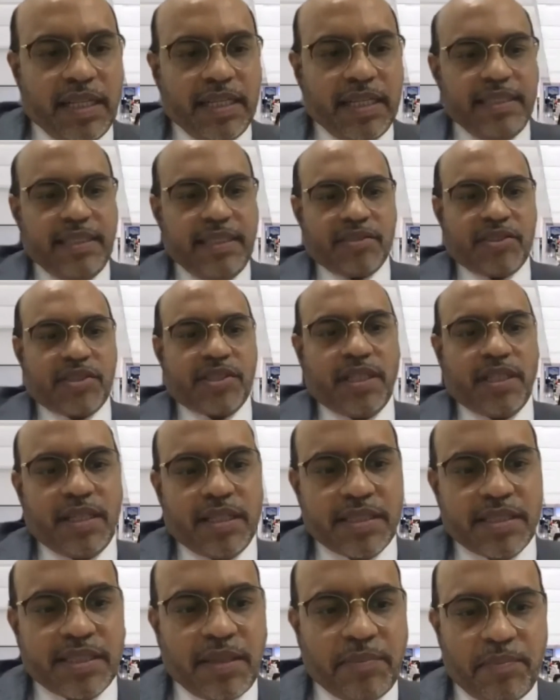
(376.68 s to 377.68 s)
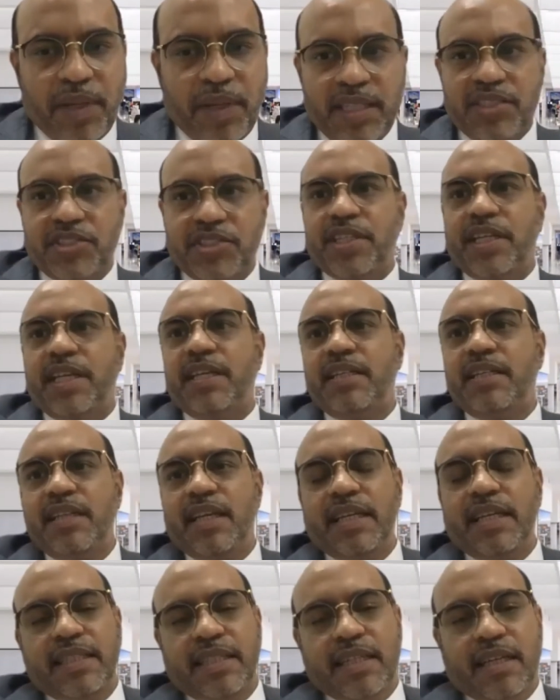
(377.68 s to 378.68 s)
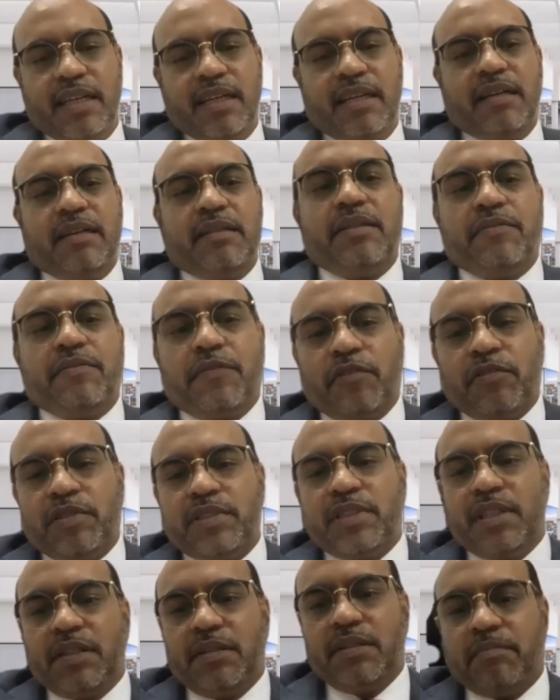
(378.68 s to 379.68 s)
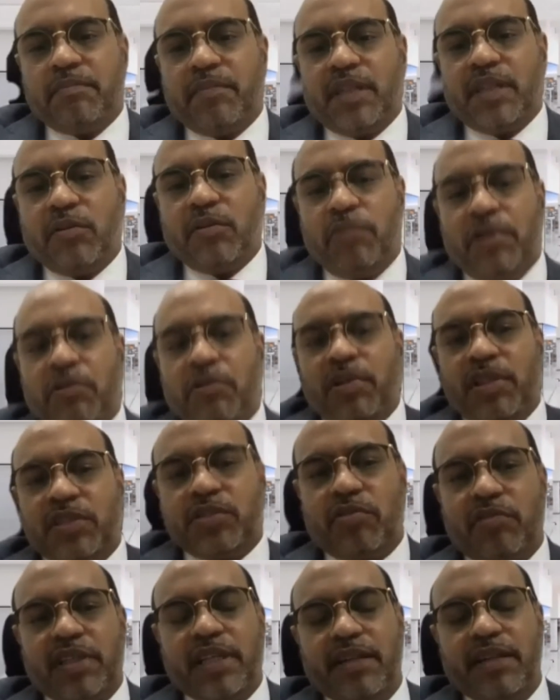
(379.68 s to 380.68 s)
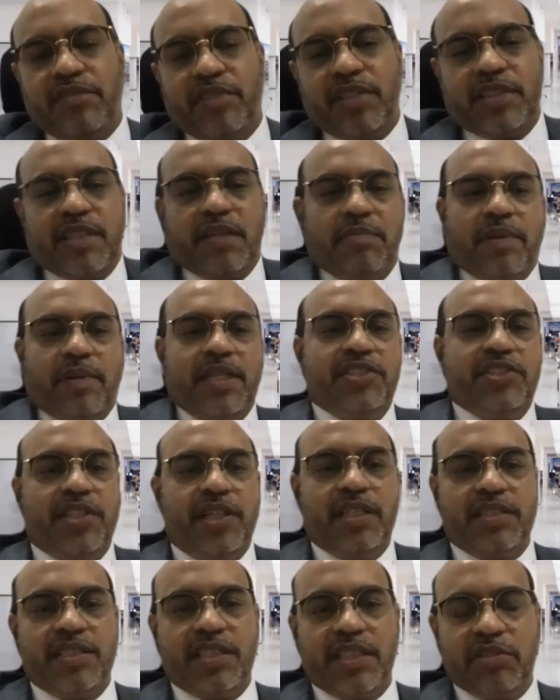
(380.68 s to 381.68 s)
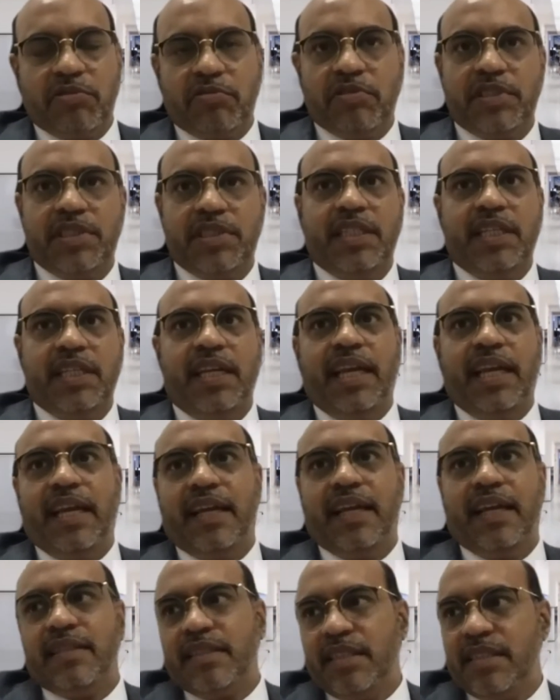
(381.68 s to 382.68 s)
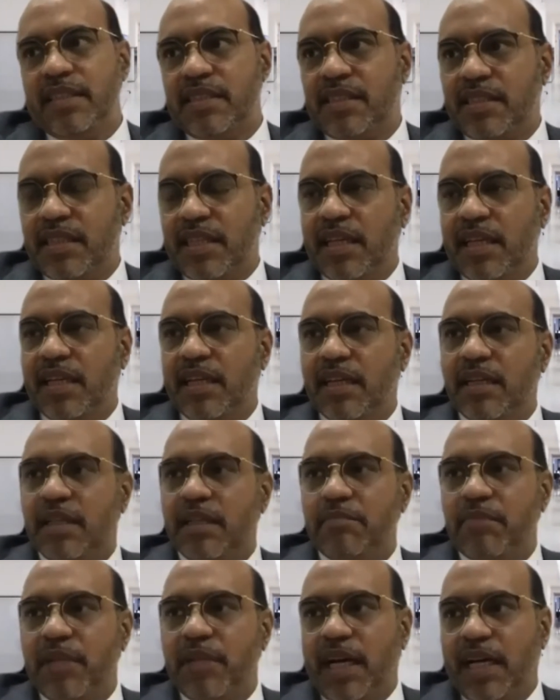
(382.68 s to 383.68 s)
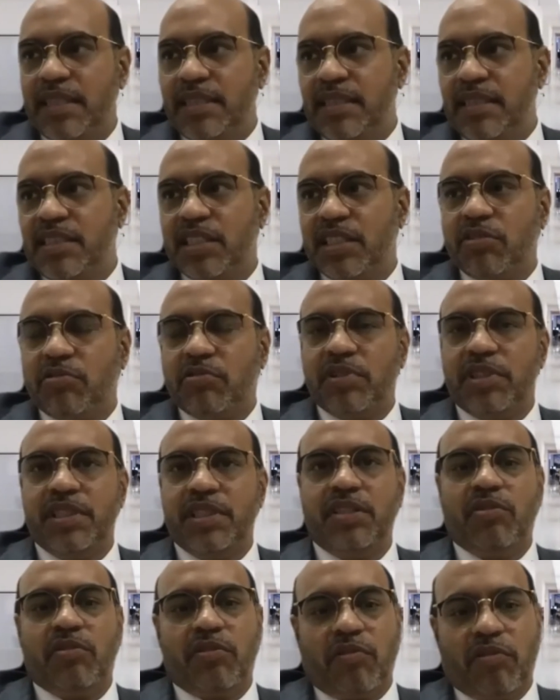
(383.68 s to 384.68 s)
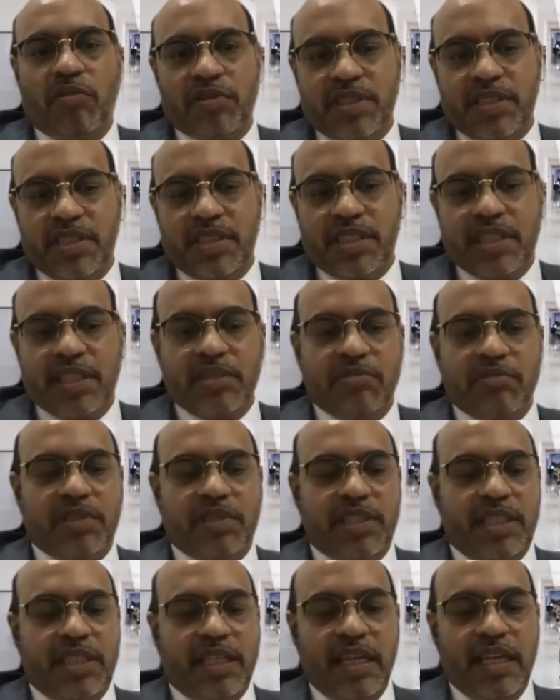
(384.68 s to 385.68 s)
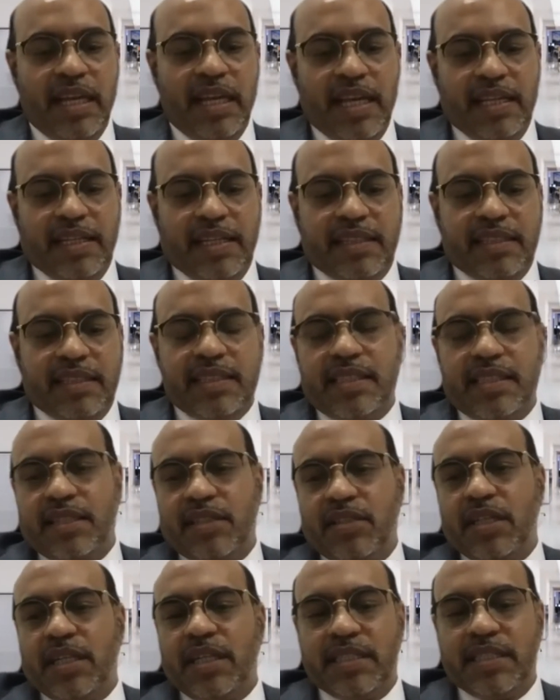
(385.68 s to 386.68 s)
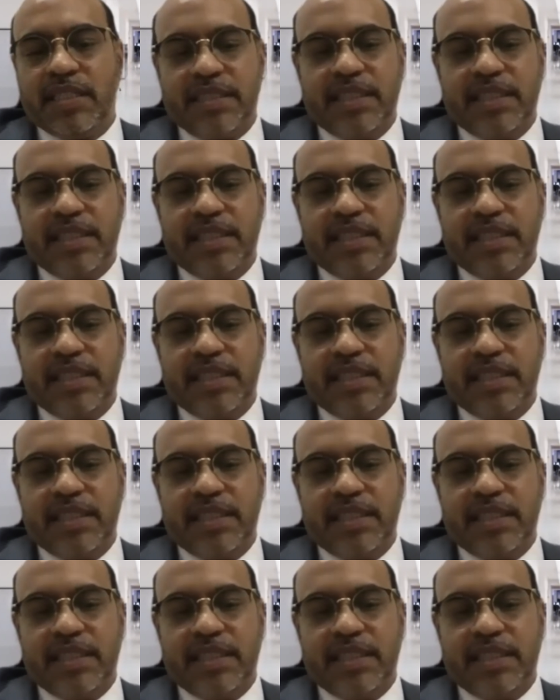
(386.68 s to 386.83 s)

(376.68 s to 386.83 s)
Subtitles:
Yes, supply chain when we are talking about the supply chain security and this IT security or OT security, these are a